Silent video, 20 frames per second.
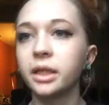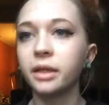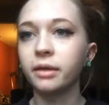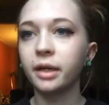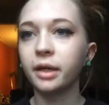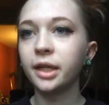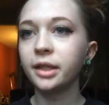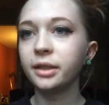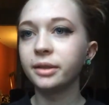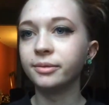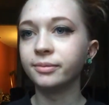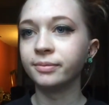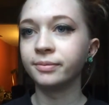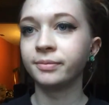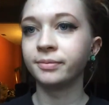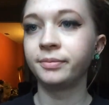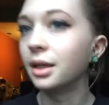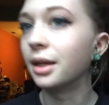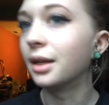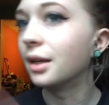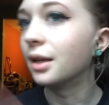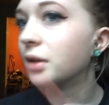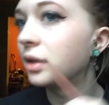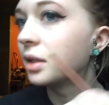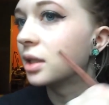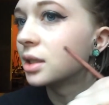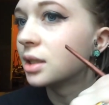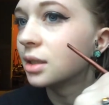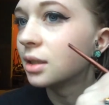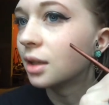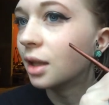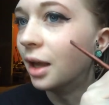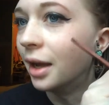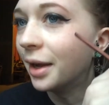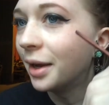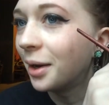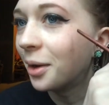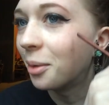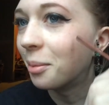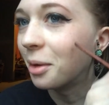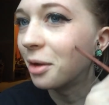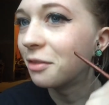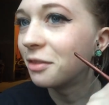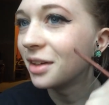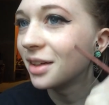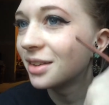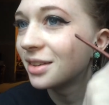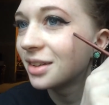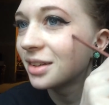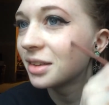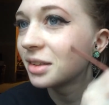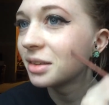Alright, yeah, now you can see the line on my face.